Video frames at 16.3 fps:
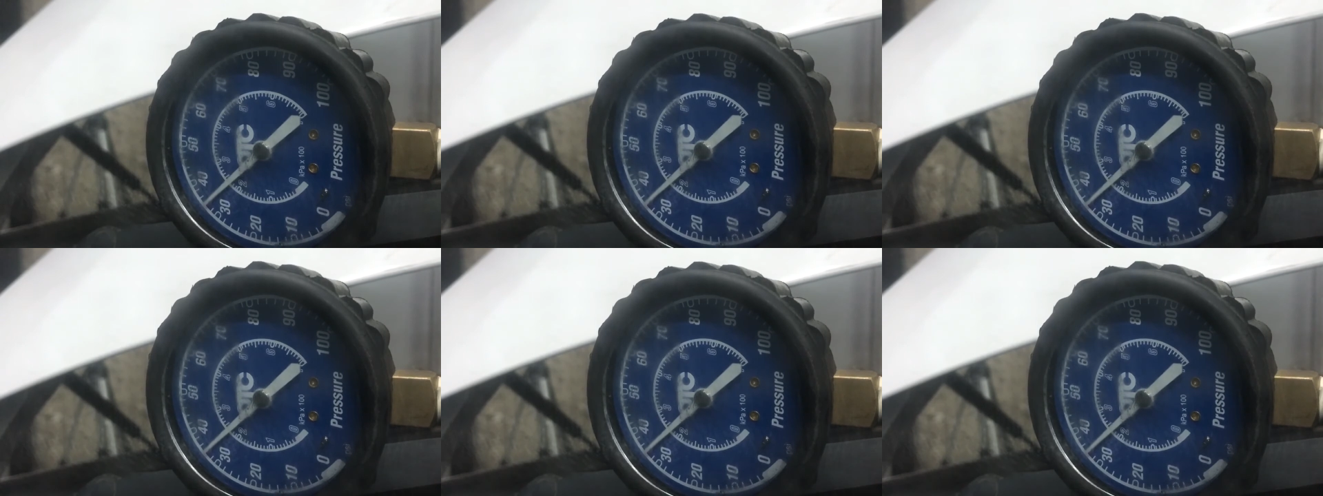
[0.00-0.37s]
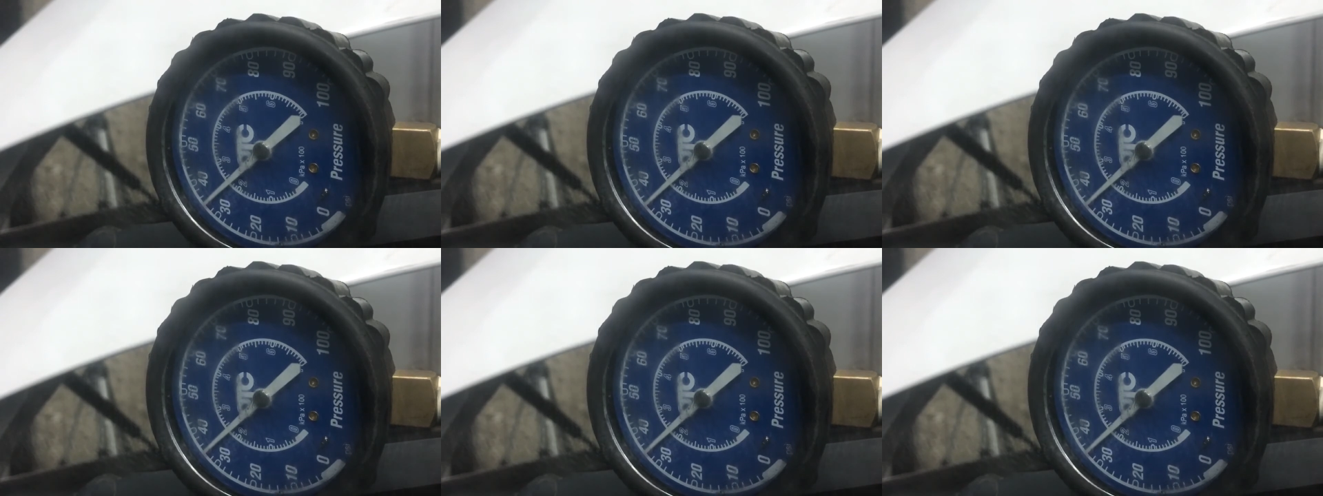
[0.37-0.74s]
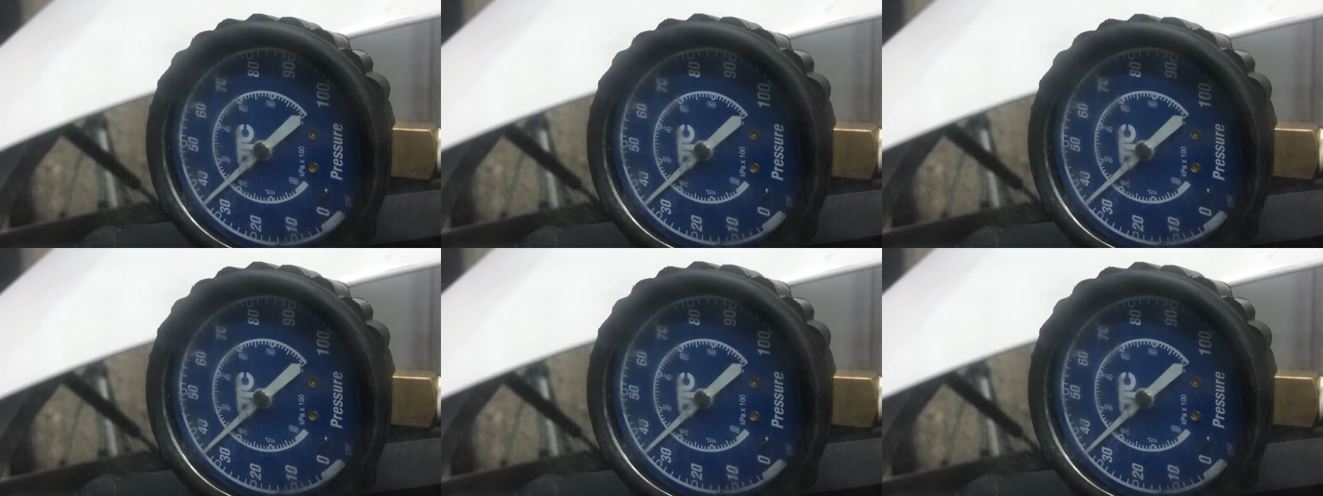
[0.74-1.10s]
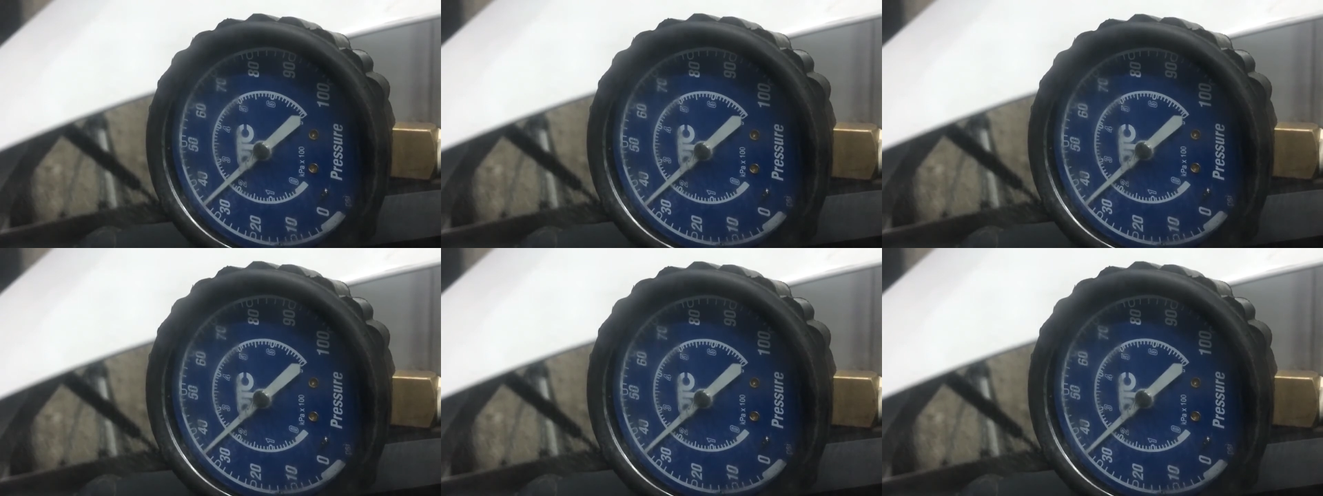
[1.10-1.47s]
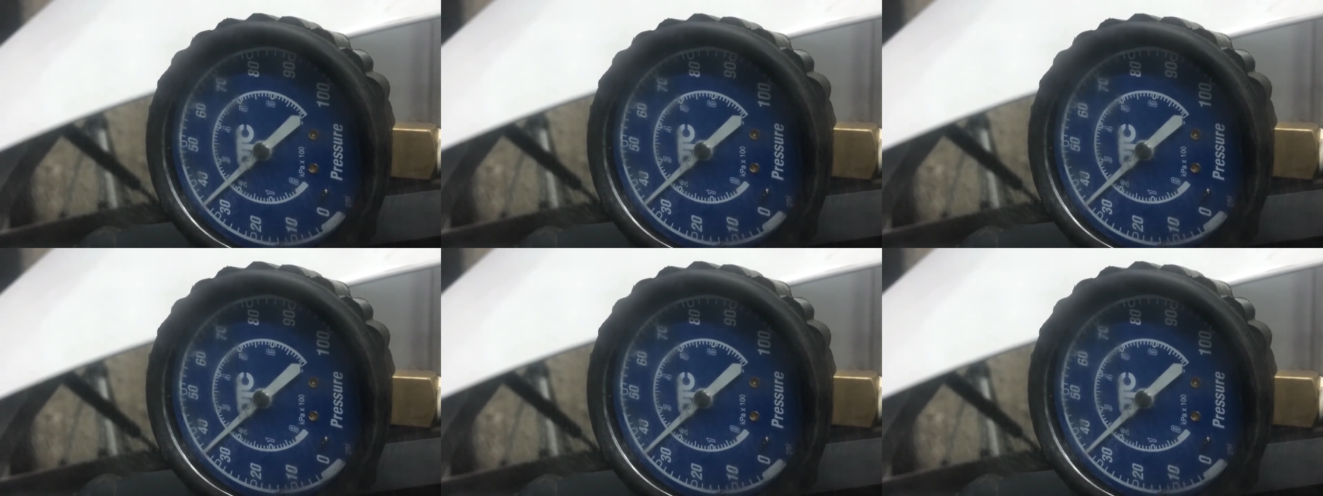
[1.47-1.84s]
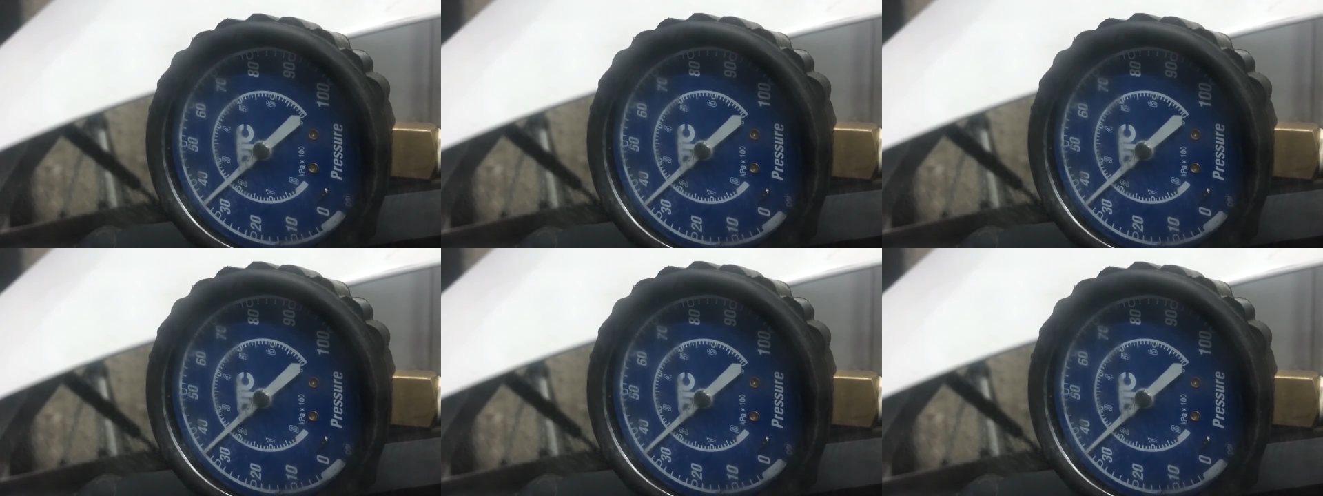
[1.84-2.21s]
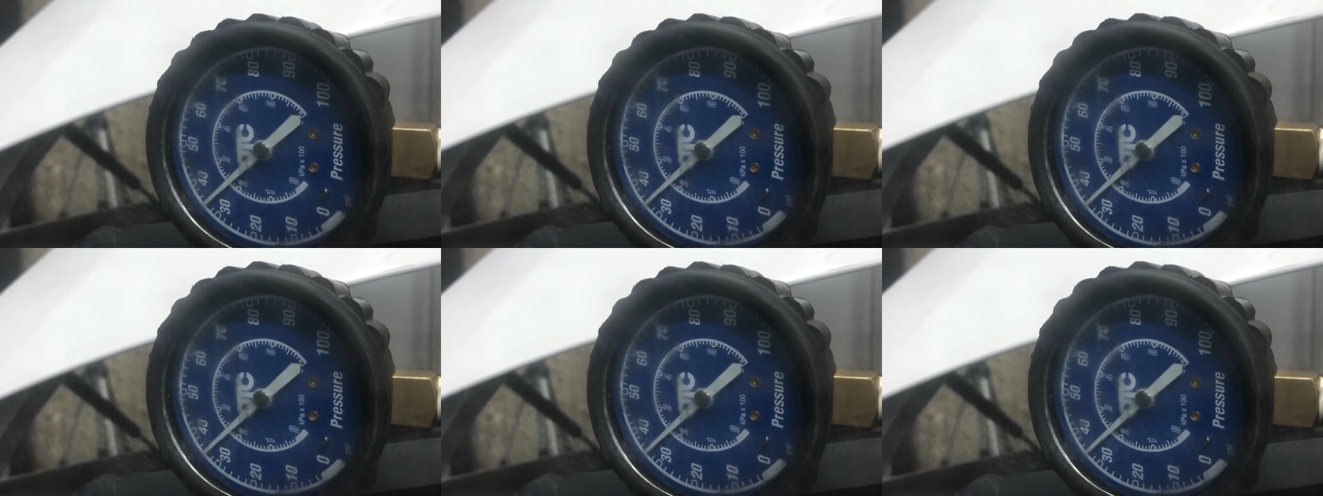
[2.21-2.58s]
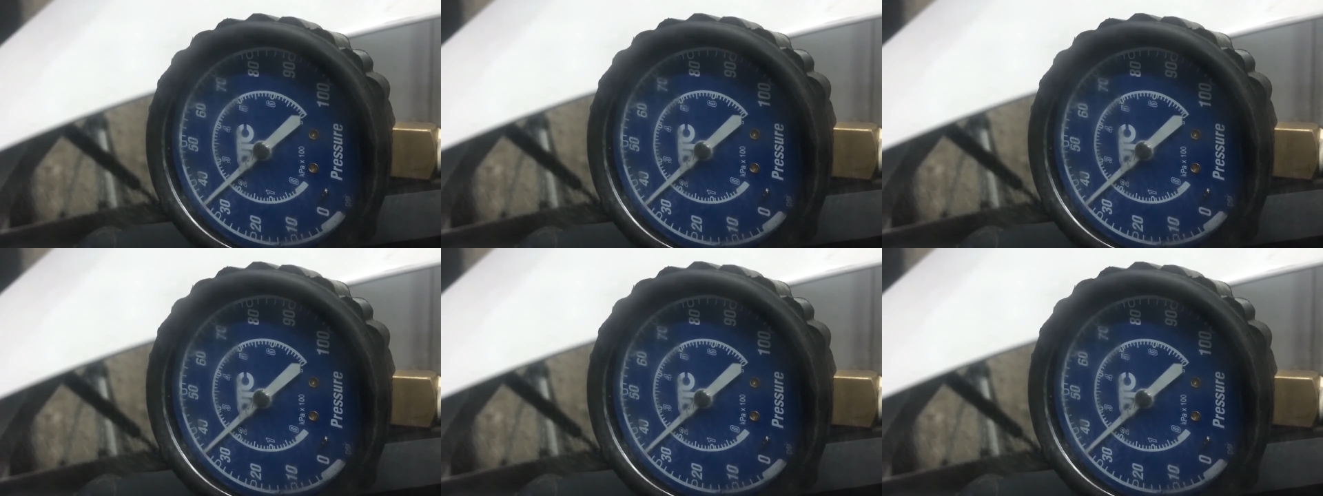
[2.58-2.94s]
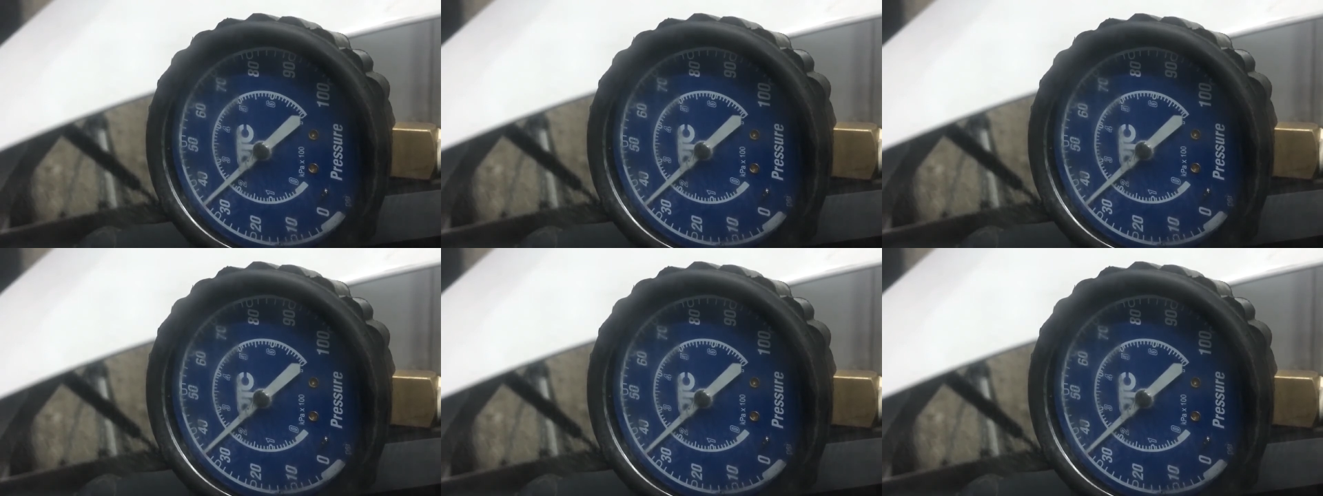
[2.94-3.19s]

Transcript: Nobody's mouth can be seen.